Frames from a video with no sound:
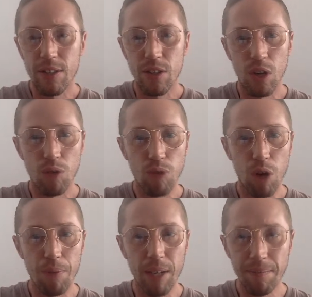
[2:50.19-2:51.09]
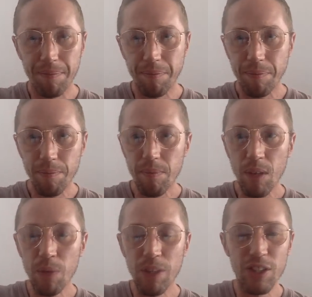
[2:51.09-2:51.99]
to Roma,
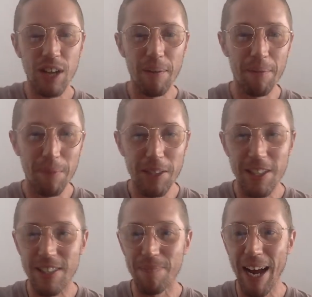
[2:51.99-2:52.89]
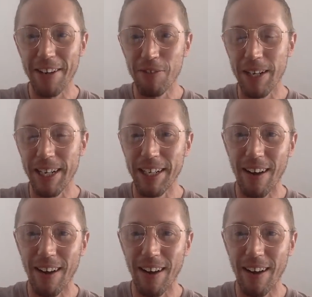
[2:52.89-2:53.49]
which is mad, really.